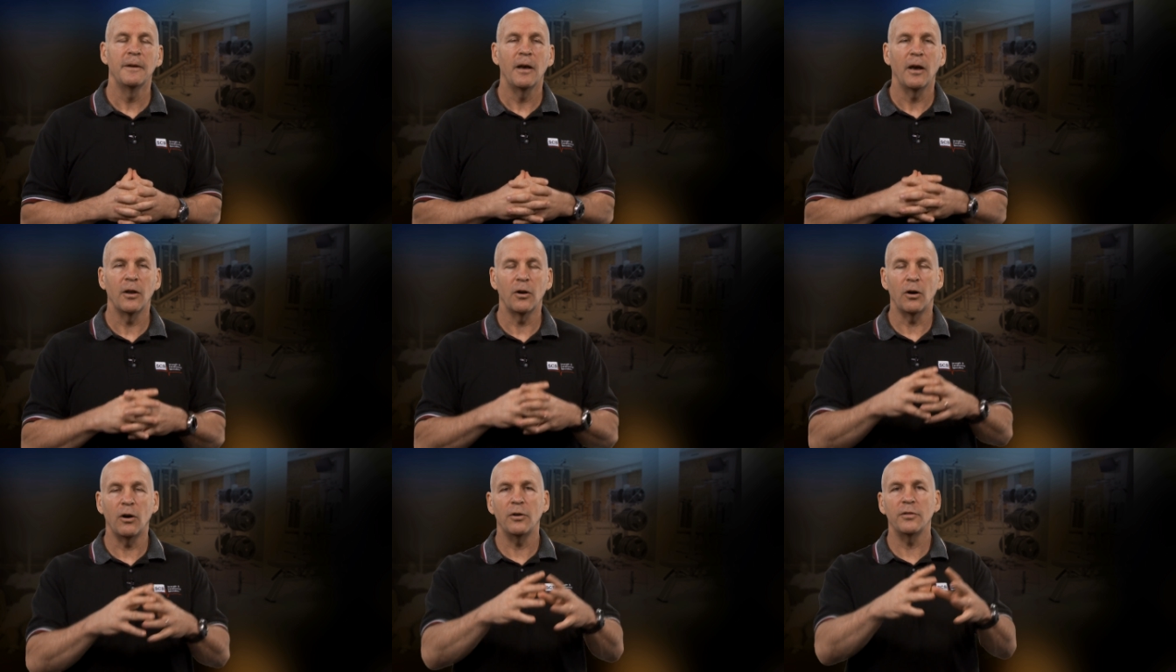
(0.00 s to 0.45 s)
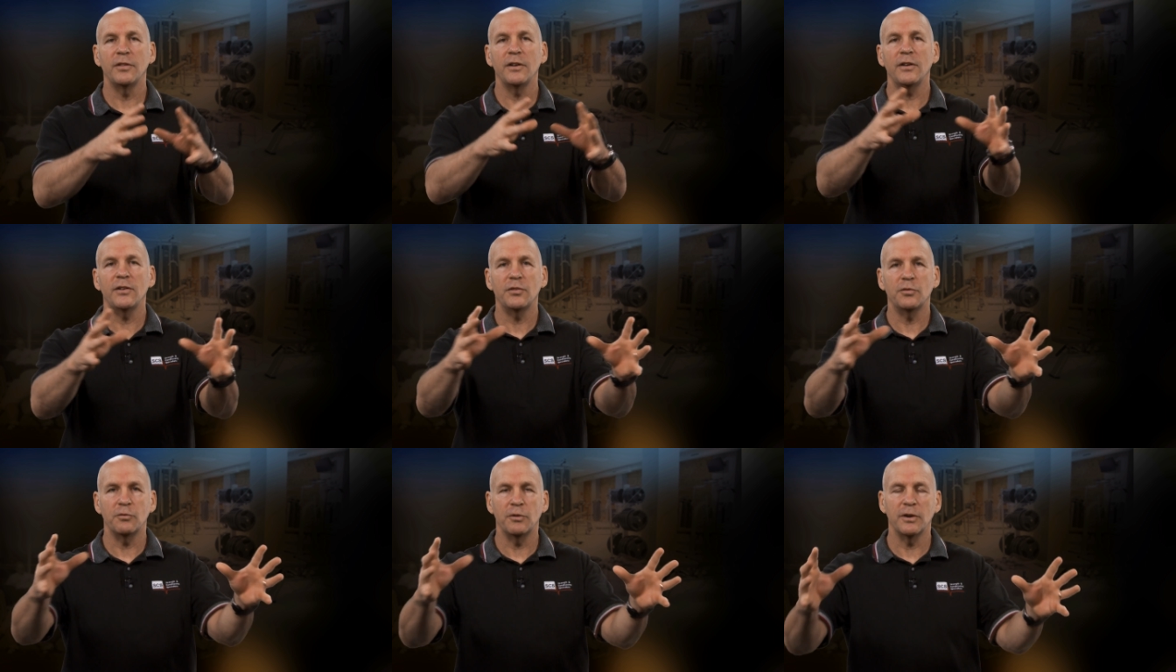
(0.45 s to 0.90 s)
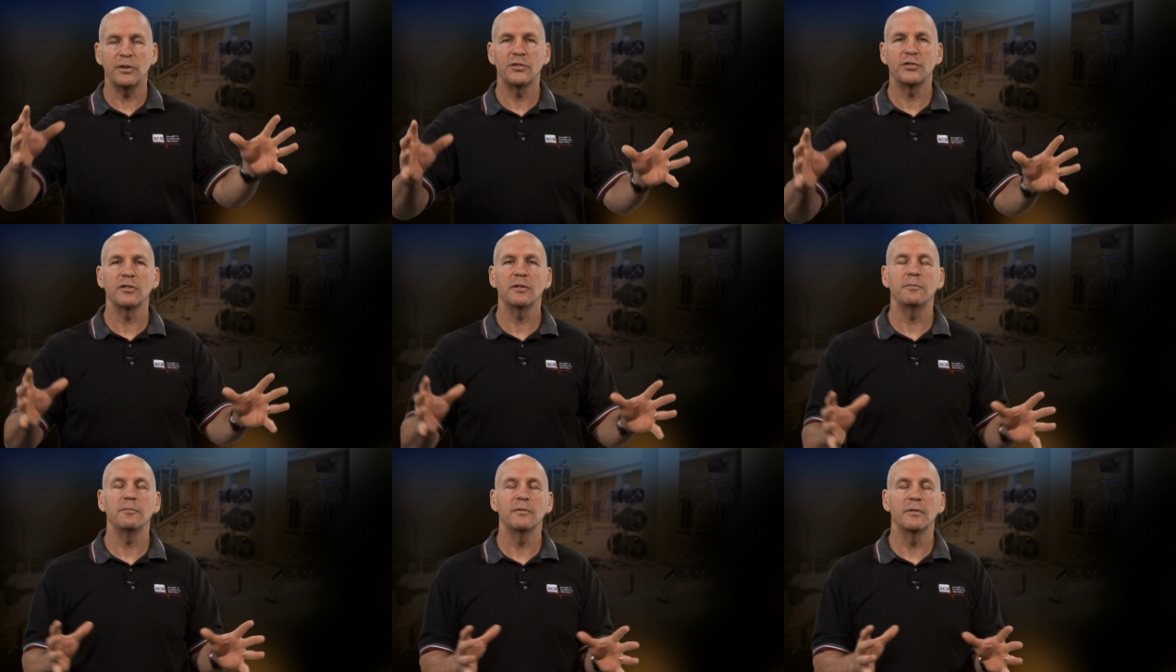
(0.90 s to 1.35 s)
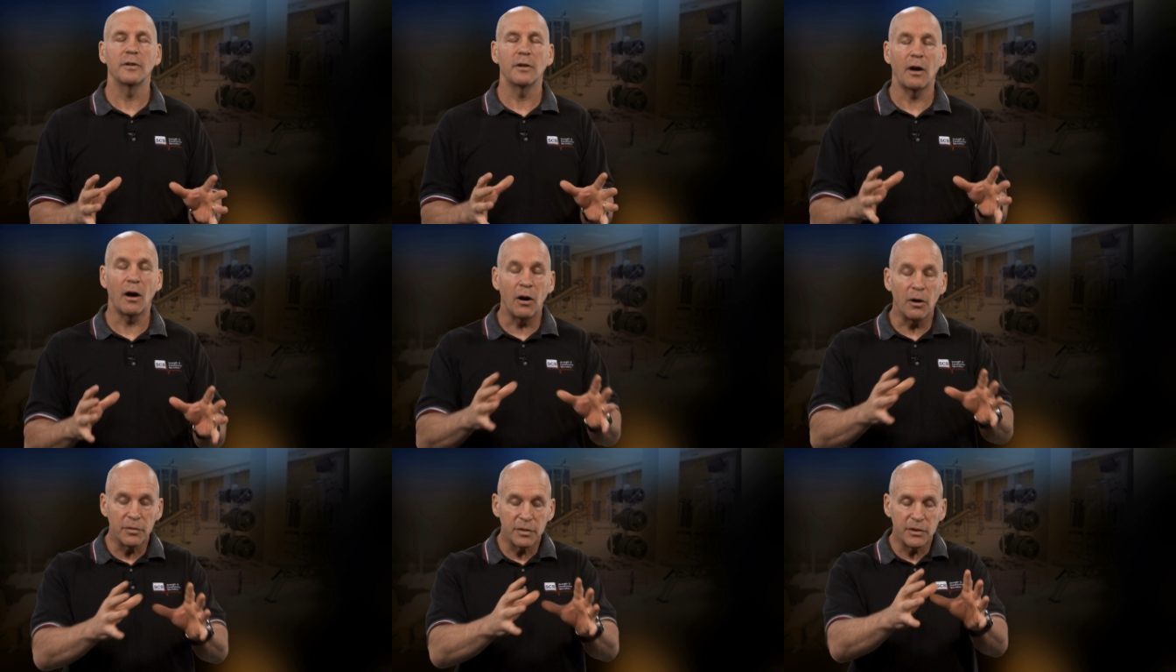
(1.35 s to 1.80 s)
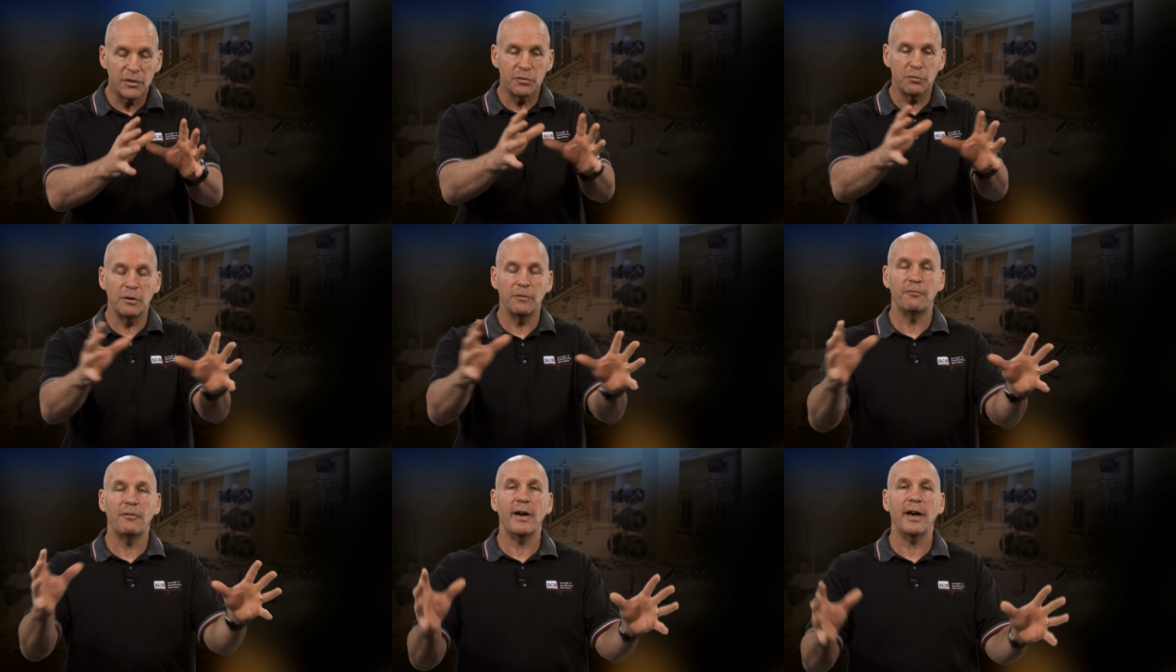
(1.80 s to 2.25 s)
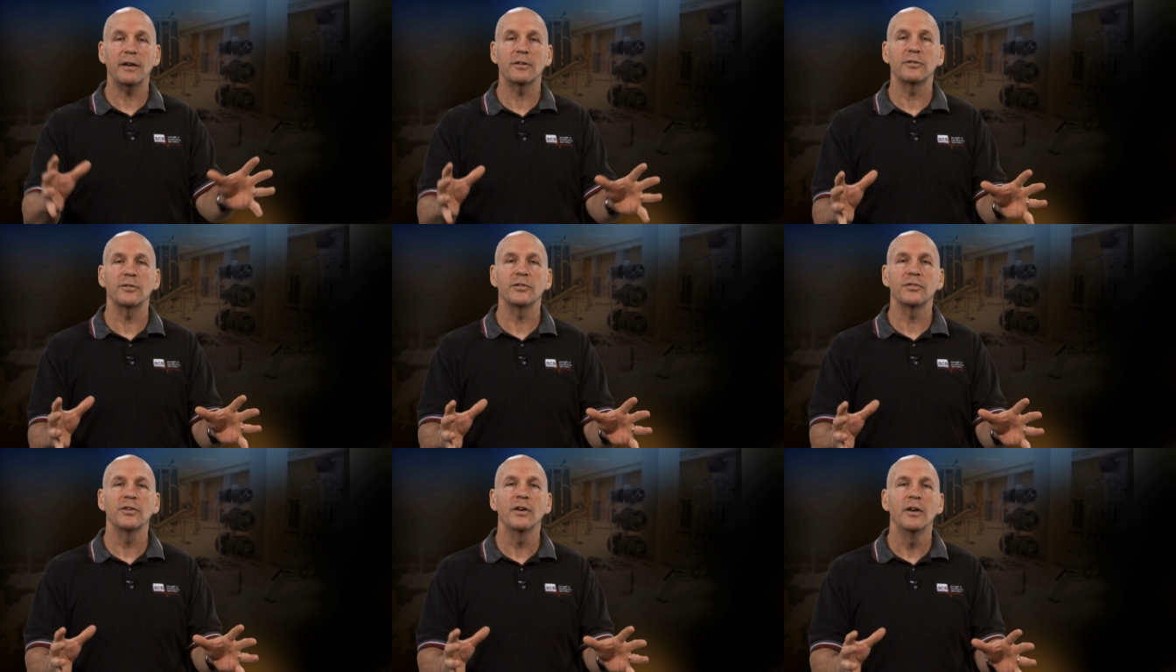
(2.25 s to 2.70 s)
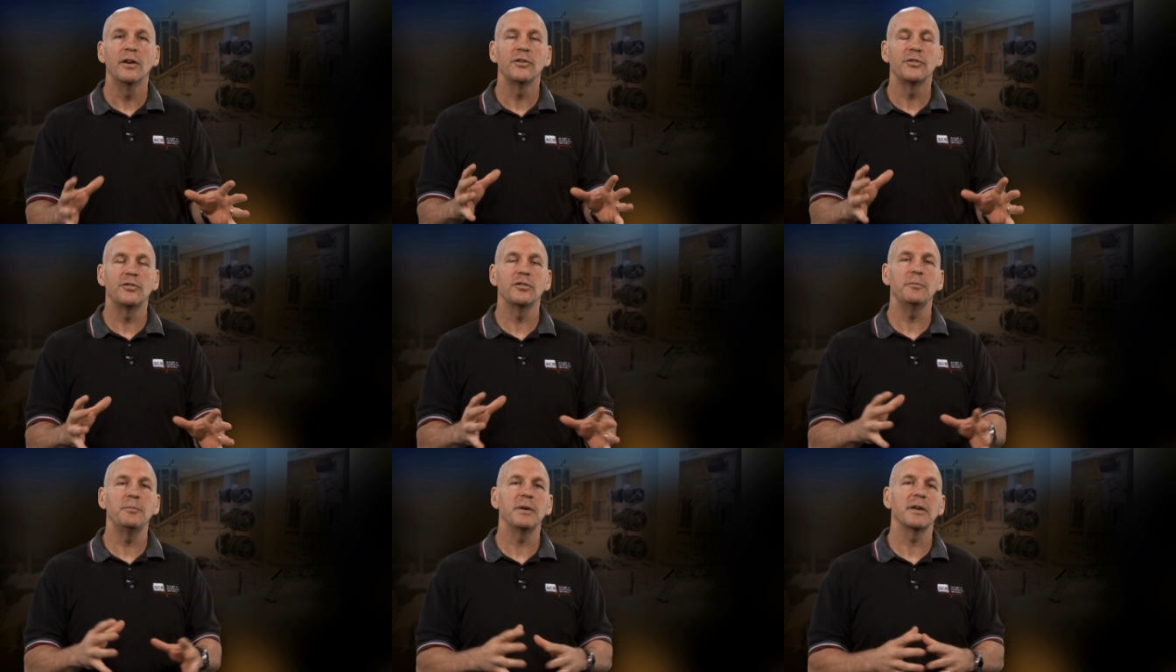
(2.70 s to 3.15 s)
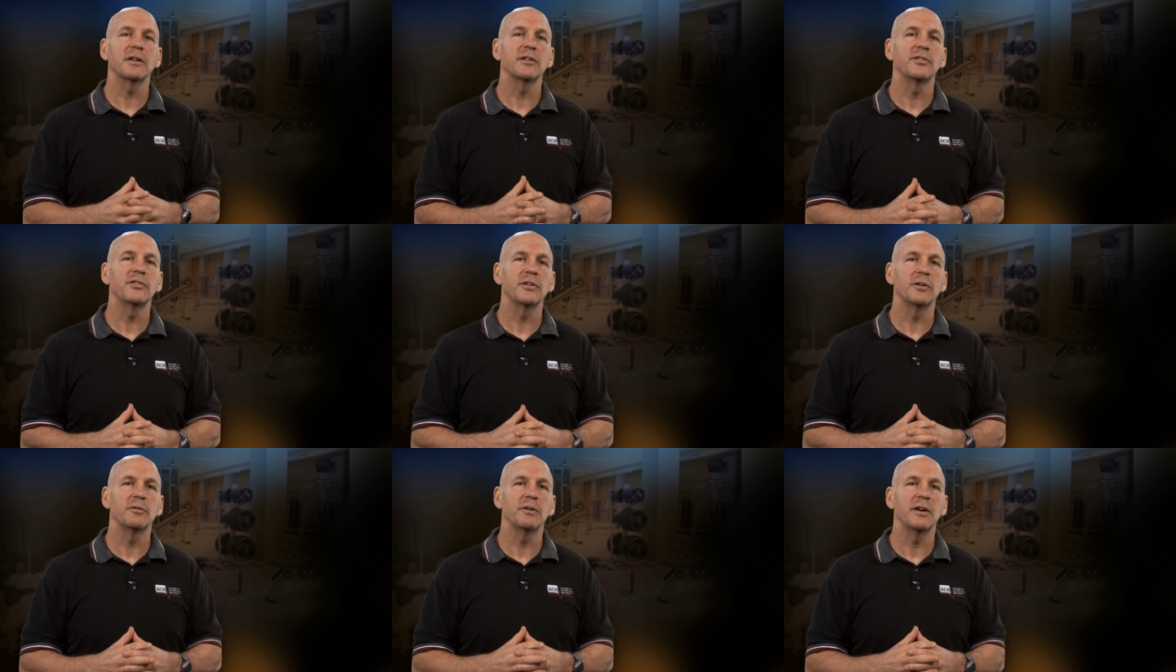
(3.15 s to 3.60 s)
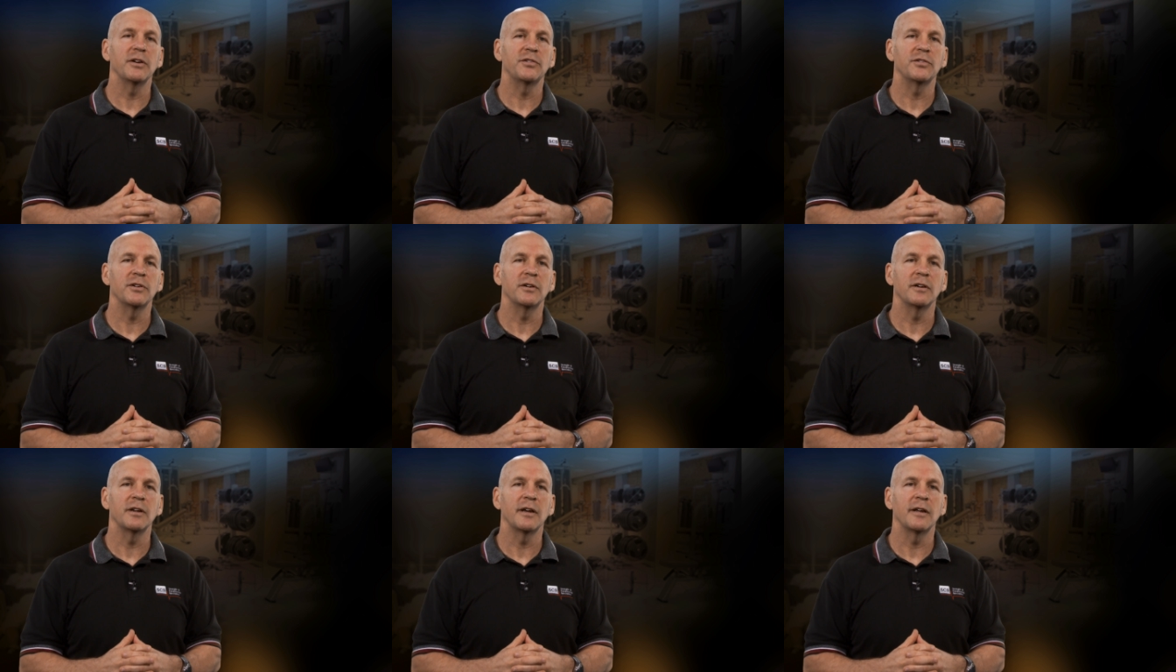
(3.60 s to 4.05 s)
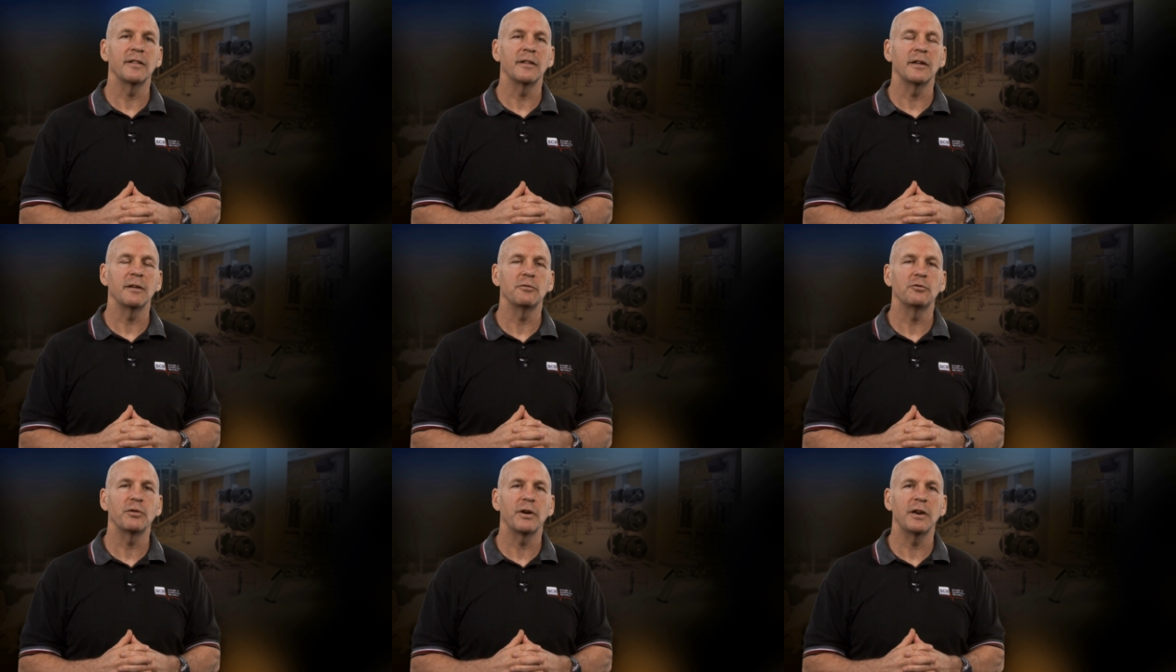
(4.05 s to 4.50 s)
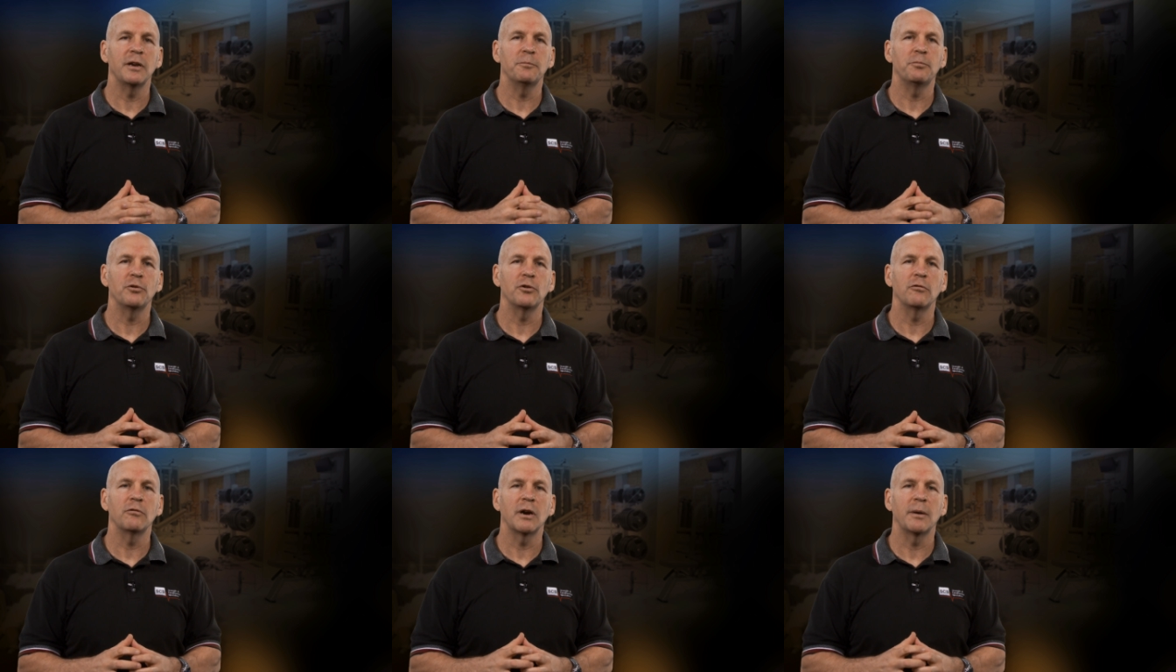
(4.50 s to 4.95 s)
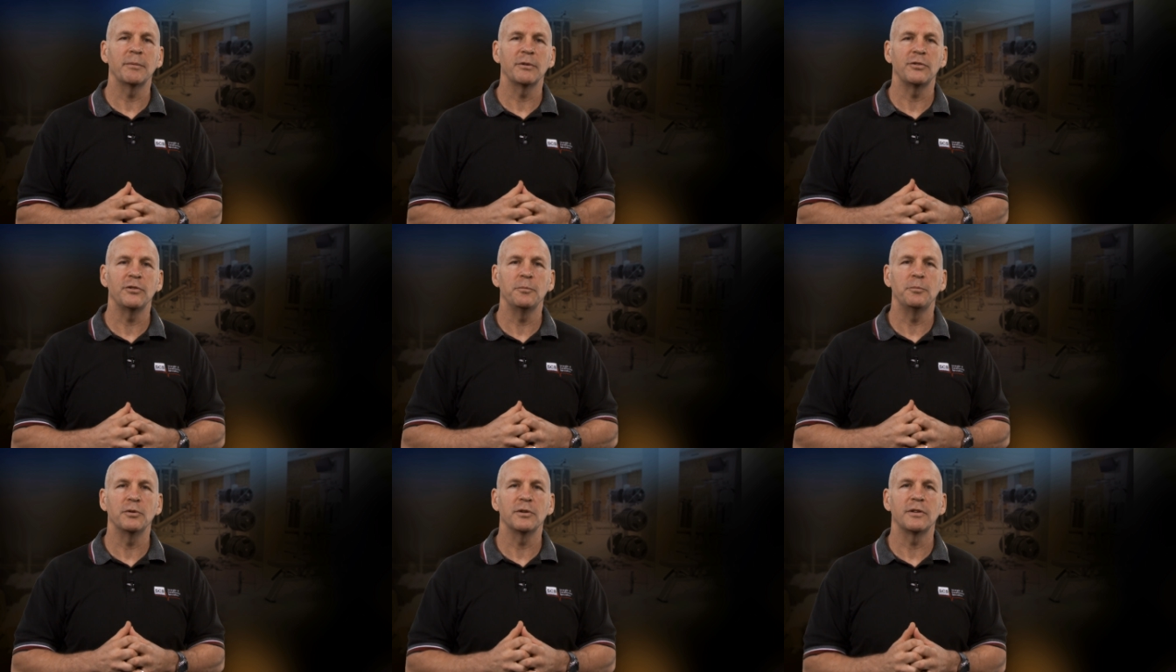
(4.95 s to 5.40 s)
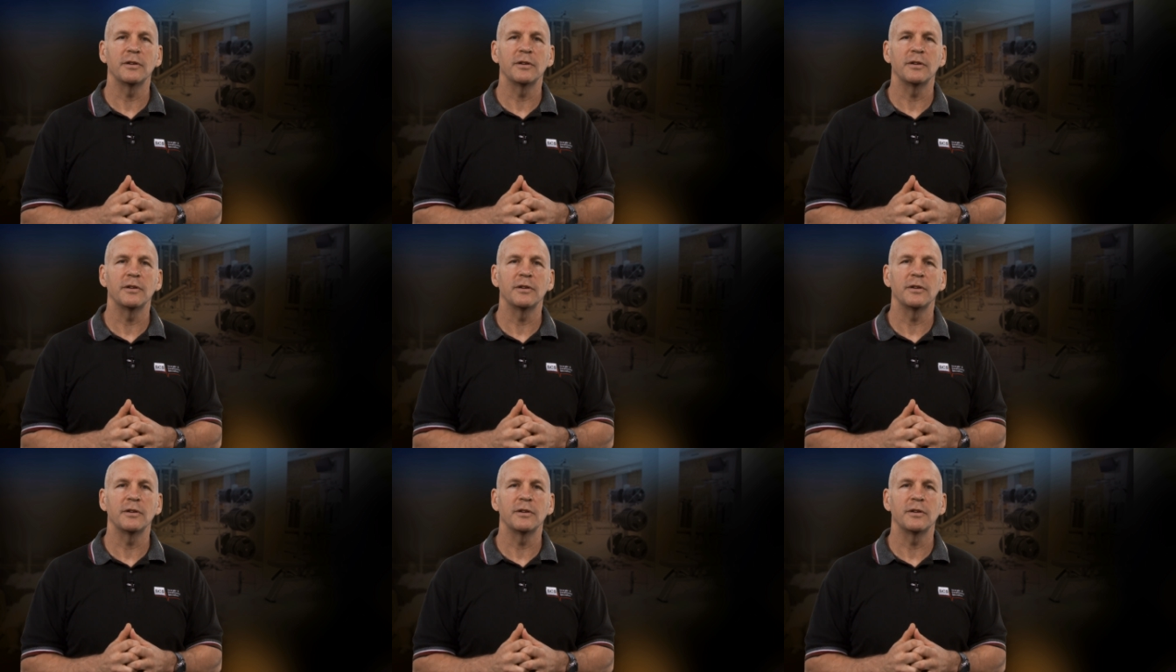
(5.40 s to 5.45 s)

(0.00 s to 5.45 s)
And all these three factors should be a consideration in the training program that you put